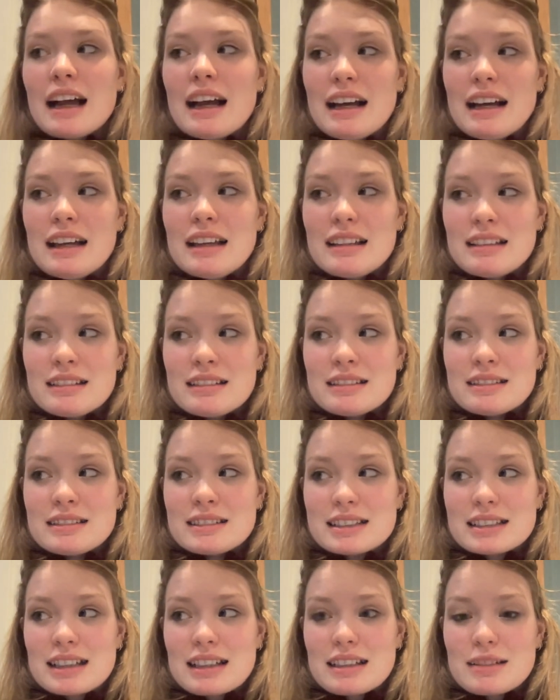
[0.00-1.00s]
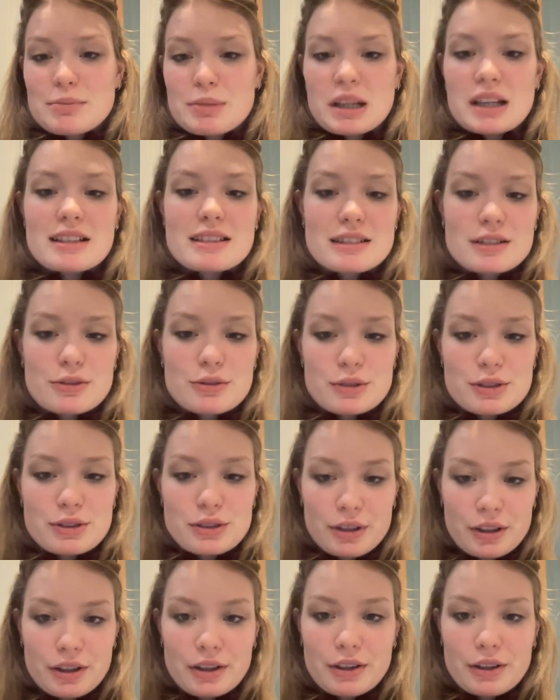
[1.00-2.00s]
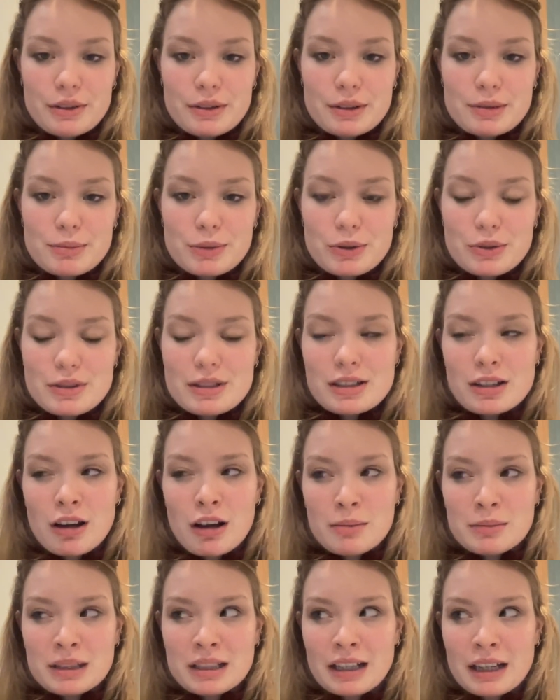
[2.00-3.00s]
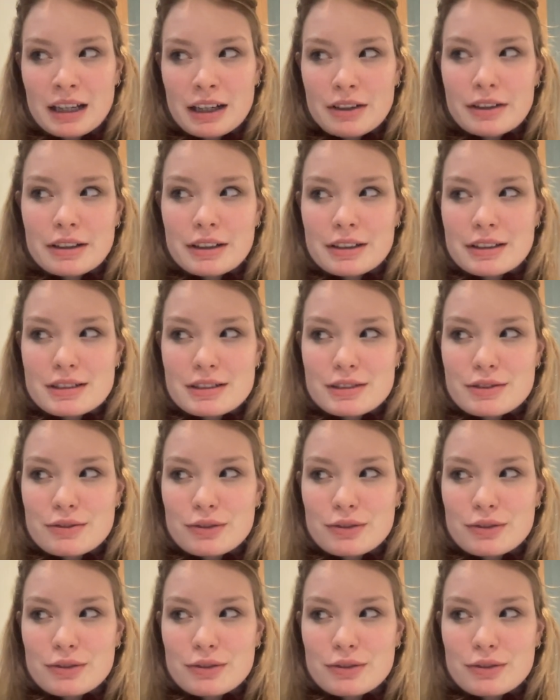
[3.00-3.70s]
and because those are the most common areas